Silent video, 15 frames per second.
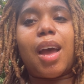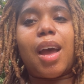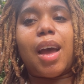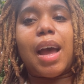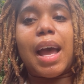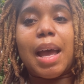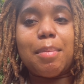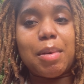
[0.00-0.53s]

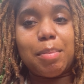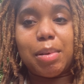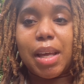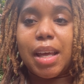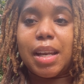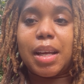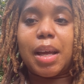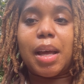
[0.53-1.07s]
I have been
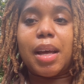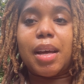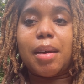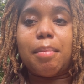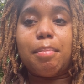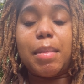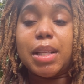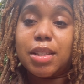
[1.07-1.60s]
planning
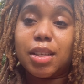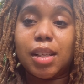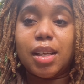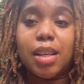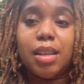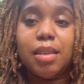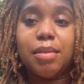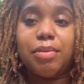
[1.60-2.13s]

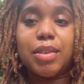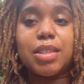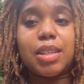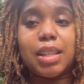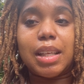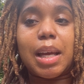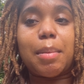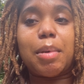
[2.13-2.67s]

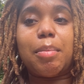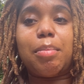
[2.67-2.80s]
physically, I've been